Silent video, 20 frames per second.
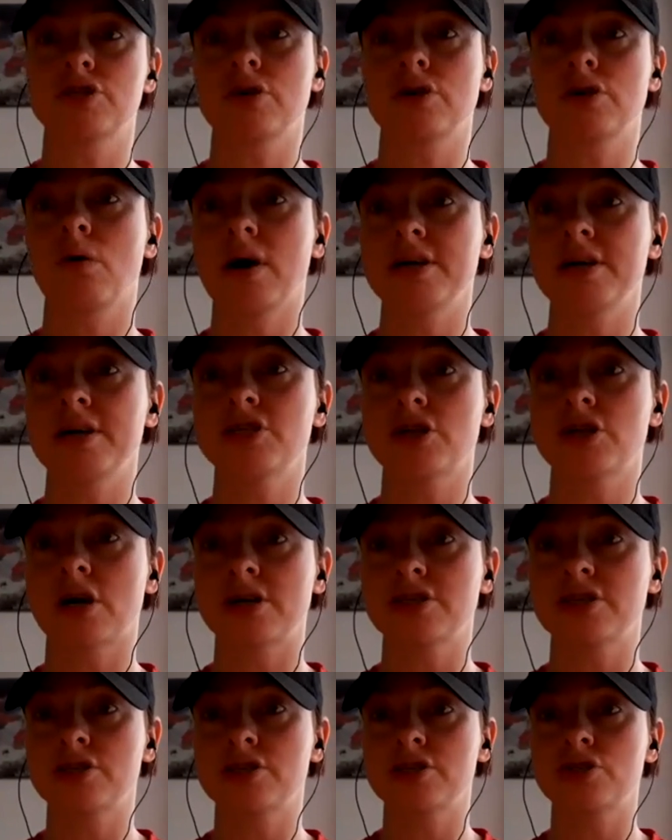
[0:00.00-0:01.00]
So I
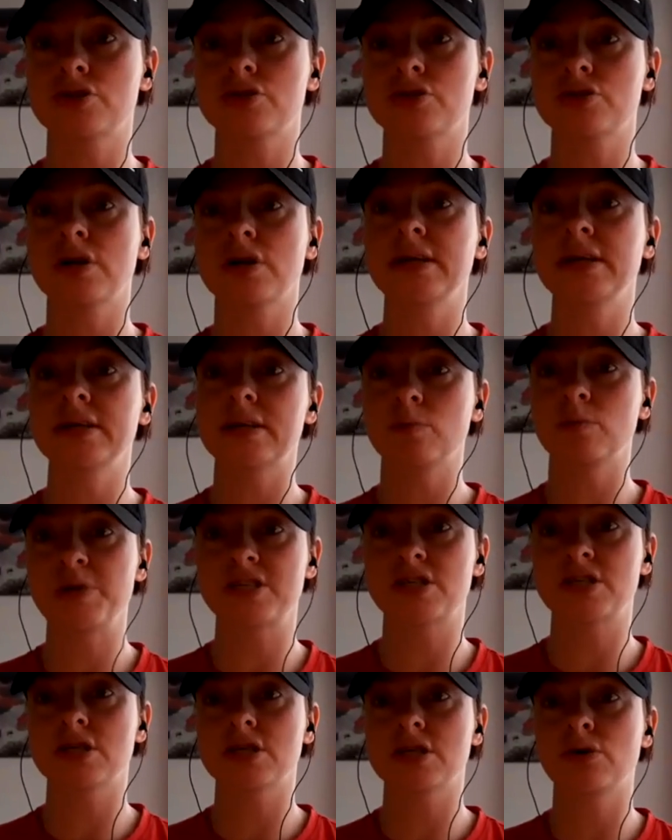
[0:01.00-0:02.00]
started to do a little bit,
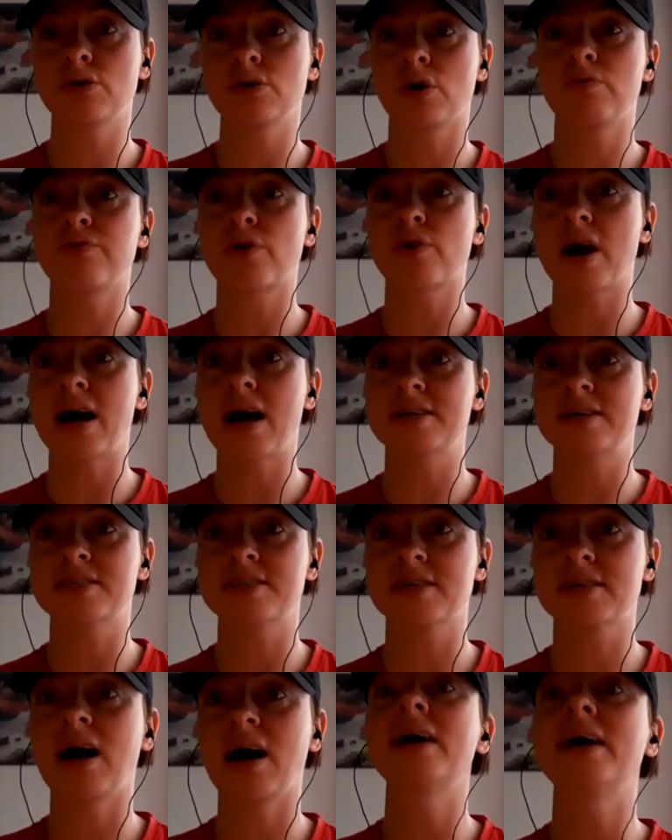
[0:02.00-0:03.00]
you know, for us,
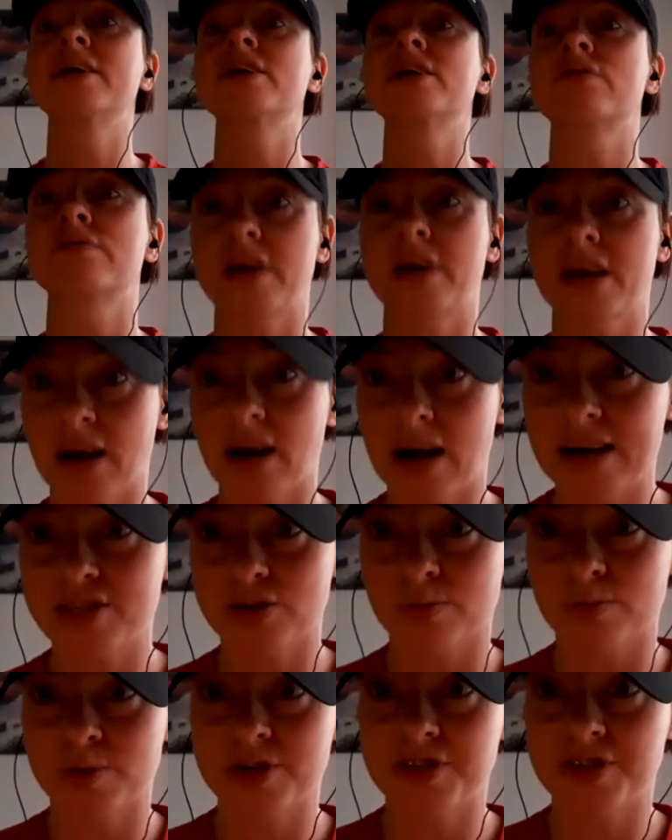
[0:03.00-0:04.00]
kind of a
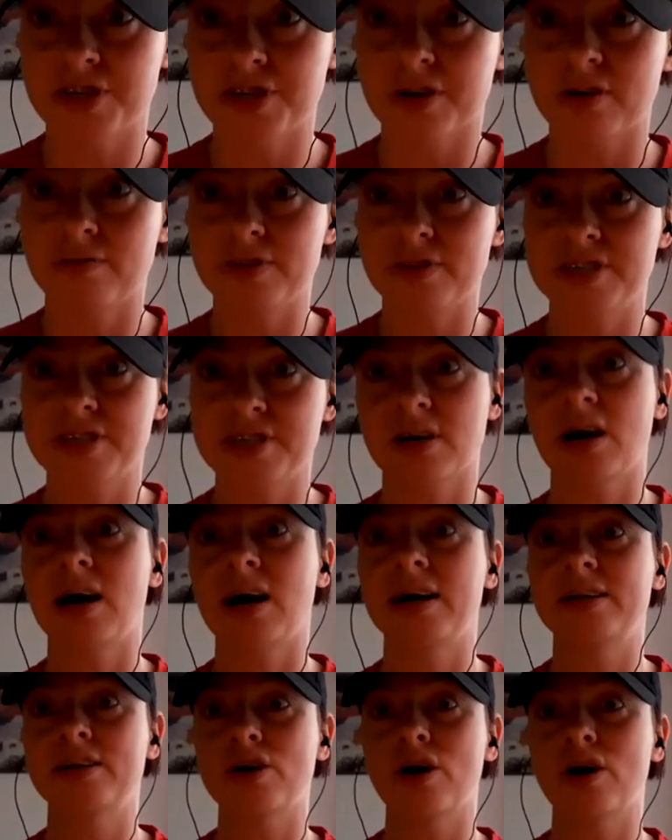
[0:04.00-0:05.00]
customer service,
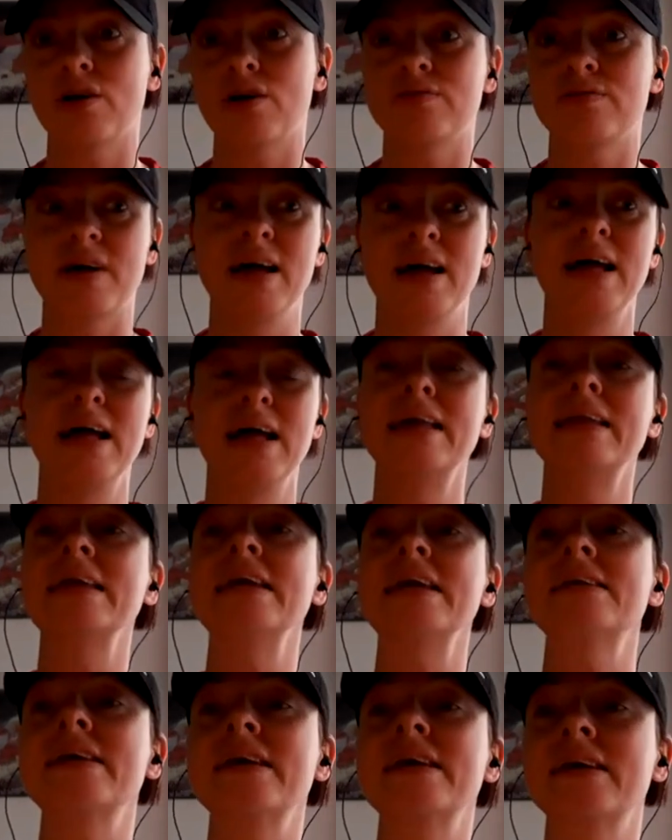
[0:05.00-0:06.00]
kind of
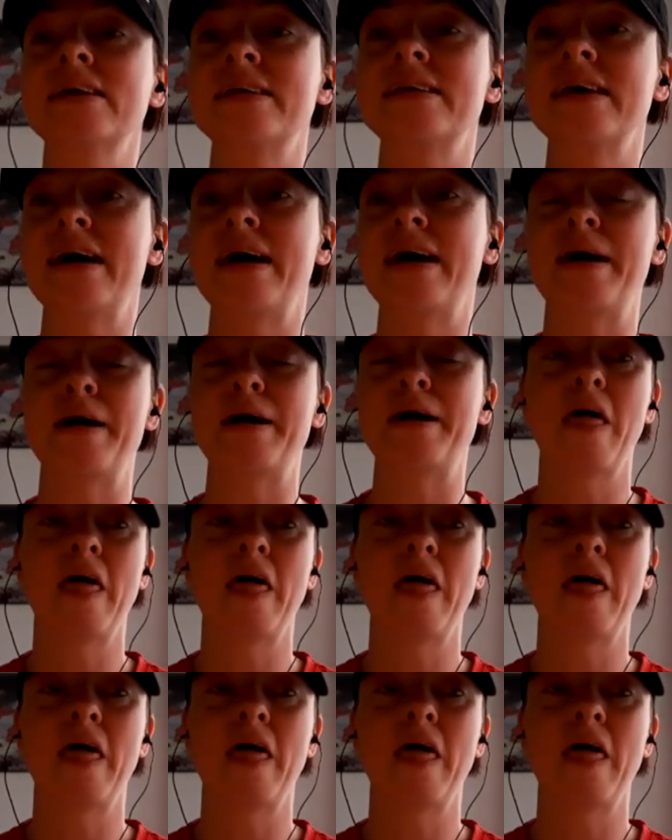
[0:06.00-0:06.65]
leading the